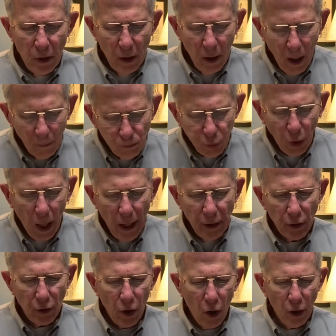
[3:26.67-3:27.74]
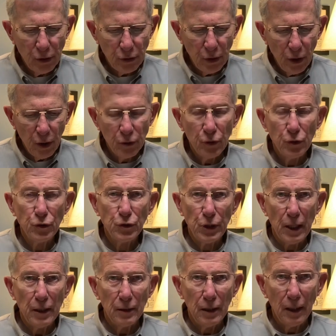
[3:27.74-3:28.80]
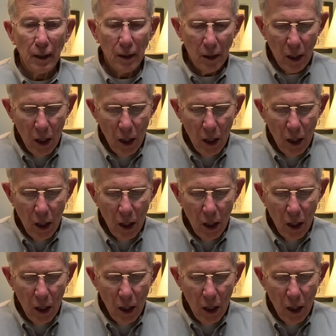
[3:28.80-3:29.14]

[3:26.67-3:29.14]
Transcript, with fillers: apply your heart to understanding.